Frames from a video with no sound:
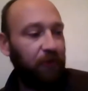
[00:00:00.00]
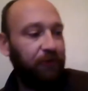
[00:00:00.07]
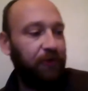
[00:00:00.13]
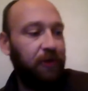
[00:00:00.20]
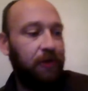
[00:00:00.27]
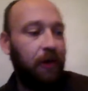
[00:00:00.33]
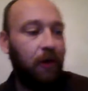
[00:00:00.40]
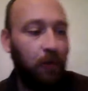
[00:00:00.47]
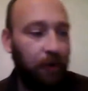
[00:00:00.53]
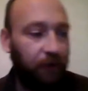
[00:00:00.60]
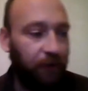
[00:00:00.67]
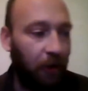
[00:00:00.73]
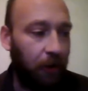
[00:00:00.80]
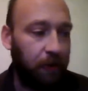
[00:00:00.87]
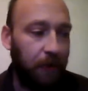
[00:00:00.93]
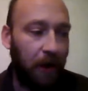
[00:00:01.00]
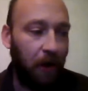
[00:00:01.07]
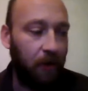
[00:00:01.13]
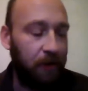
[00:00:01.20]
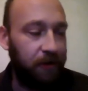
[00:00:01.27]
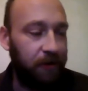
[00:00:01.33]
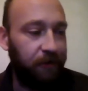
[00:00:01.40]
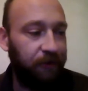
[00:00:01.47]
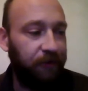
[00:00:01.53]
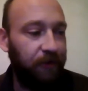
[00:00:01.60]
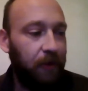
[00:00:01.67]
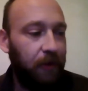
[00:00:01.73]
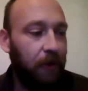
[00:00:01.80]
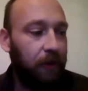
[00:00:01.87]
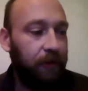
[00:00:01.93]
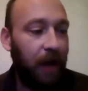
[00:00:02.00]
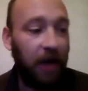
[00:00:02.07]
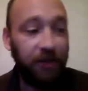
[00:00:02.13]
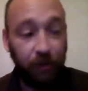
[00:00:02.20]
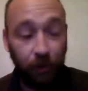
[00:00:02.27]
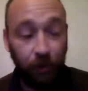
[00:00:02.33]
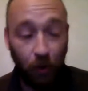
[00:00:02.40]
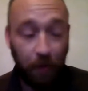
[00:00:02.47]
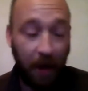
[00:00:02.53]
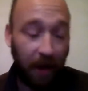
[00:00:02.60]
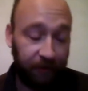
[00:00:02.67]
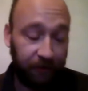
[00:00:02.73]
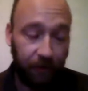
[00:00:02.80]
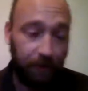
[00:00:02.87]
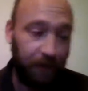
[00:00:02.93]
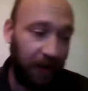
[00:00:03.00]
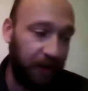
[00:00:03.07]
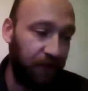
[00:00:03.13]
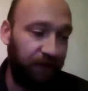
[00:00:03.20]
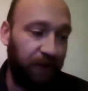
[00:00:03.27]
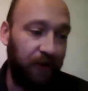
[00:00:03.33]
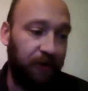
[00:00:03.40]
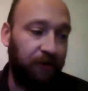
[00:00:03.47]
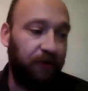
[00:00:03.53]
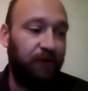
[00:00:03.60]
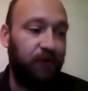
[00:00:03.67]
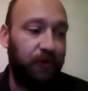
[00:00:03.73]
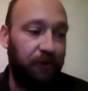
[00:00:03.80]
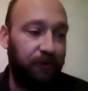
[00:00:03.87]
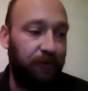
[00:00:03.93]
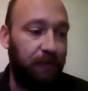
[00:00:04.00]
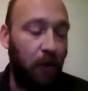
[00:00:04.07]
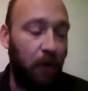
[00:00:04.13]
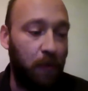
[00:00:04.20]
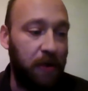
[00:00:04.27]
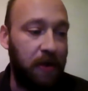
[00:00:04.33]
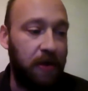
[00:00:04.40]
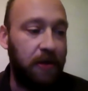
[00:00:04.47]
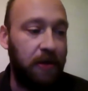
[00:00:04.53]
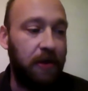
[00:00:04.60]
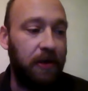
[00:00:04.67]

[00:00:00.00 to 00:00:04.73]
thing I want to talk about is actually to go back to the benefits for just a moment.